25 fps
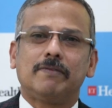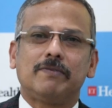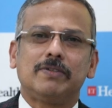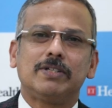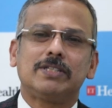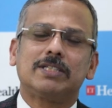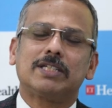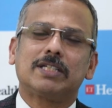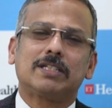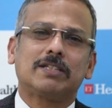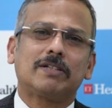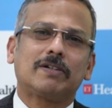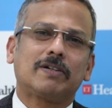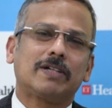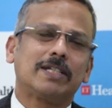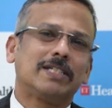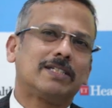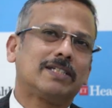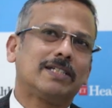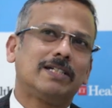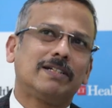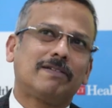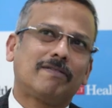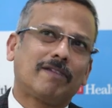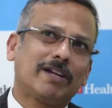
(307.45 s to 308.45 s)
These are the
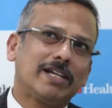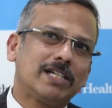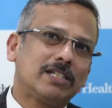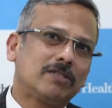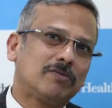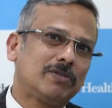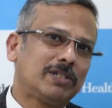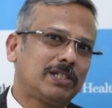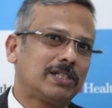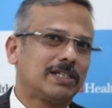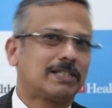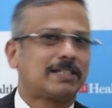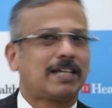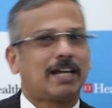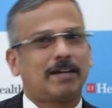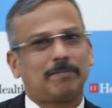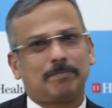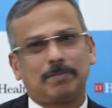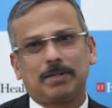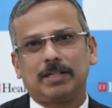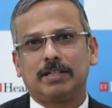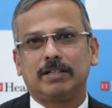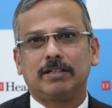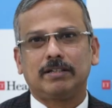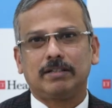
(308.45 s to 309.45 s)
recent trends which is
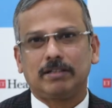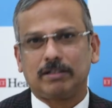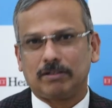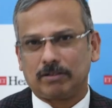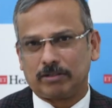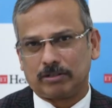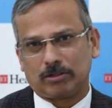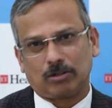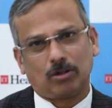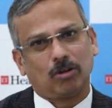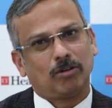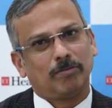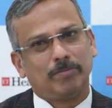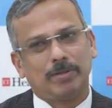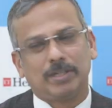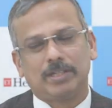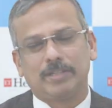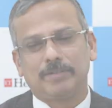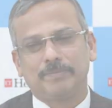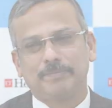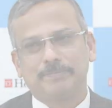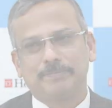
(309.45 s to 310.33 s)
happening globally.